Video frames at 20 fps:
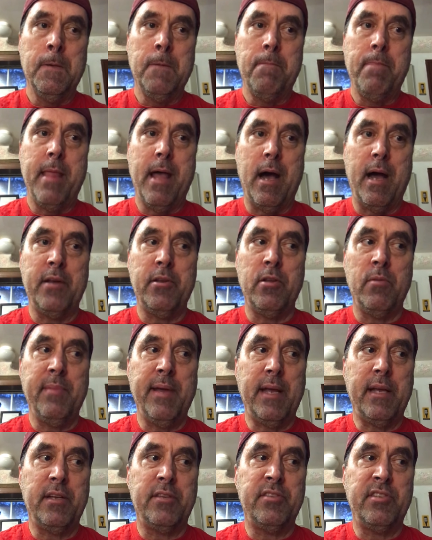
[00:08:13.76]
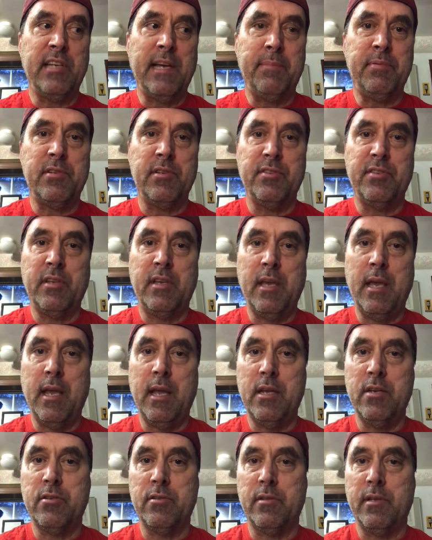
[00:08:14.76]
Now, I do make exceptions
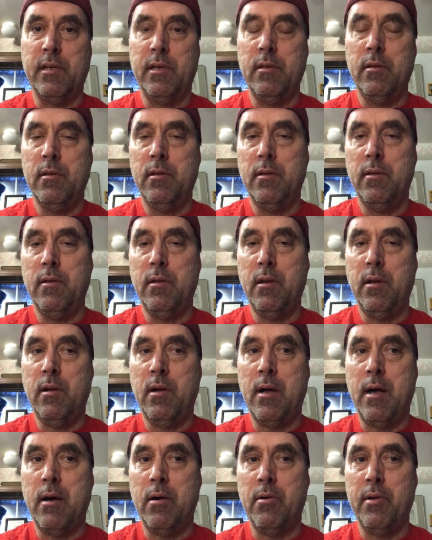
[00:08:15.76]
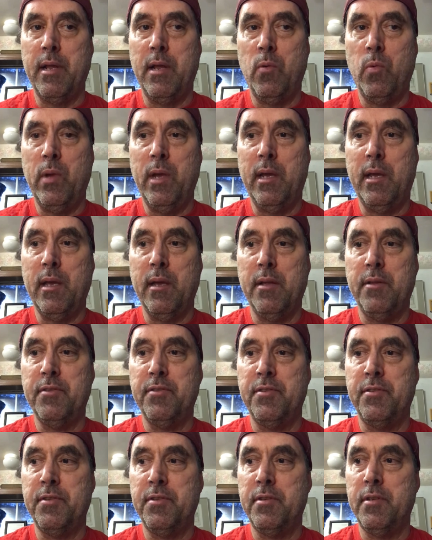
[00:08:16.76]
occasionally, uh, you know, holiday
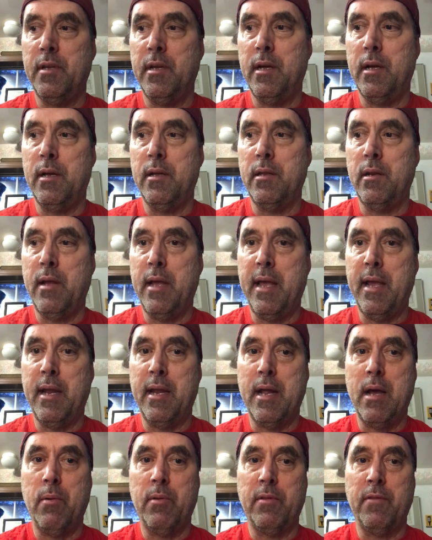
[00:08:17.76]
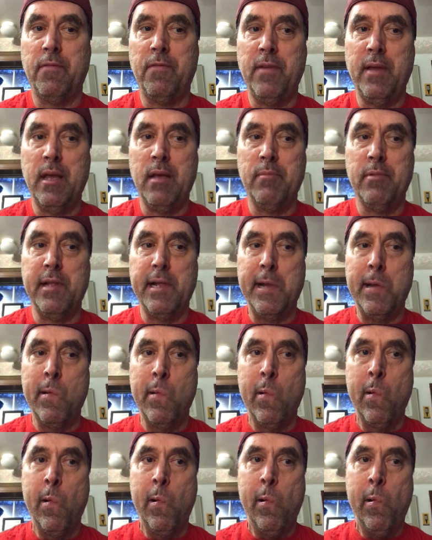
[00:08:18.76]
weekends, uh, you know, hanging out with the family
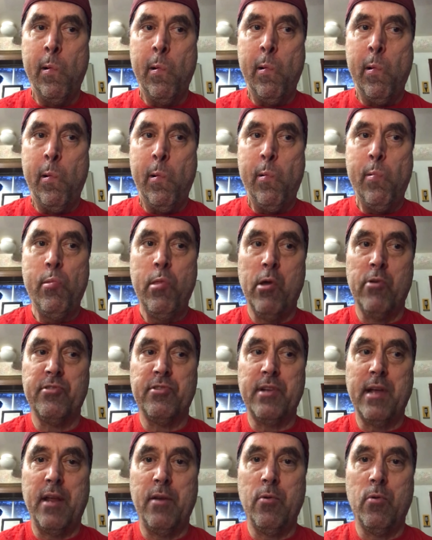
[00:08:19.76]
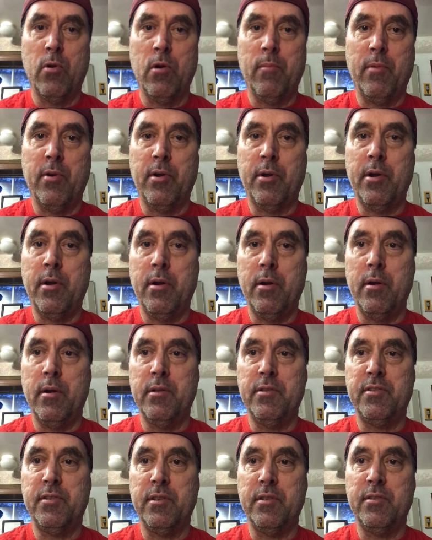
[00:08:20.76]
those are not normal
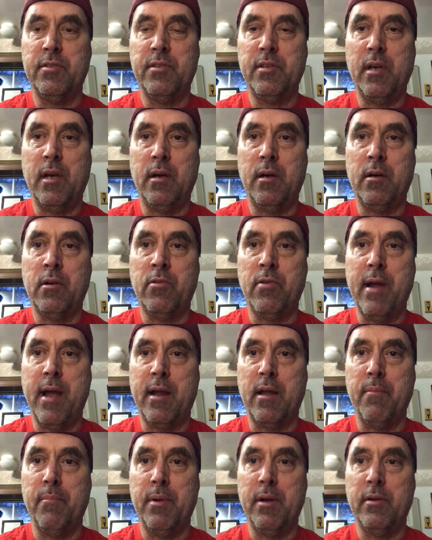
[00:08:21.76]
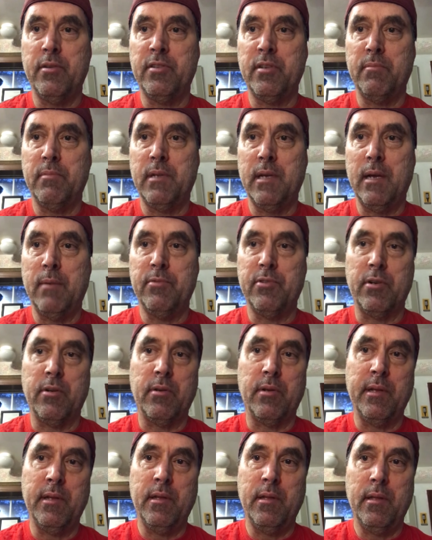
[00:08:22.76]
occurrences. So I'll crack a beer sometimes
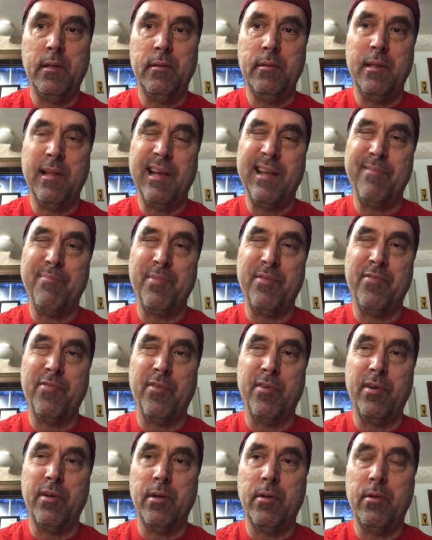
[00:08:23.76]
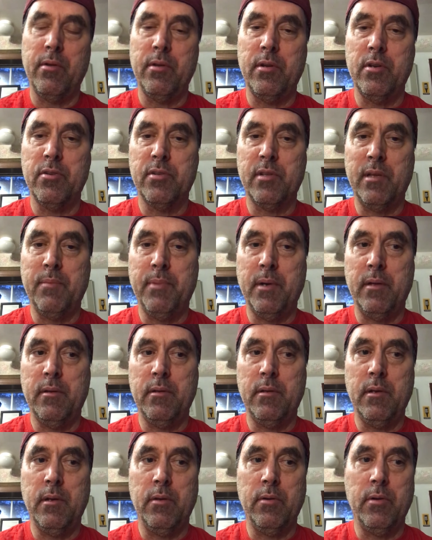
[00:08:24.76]
early, not before noon usually, but
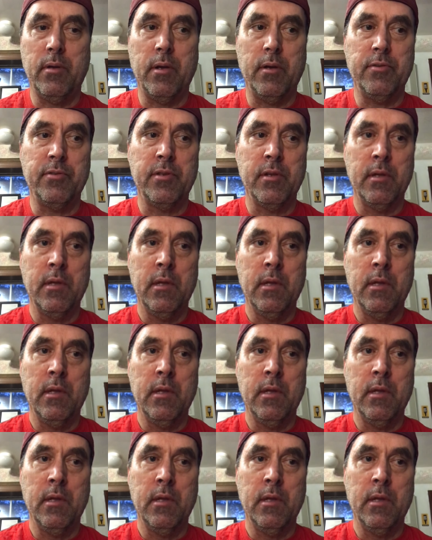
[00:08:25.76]
you know who knows.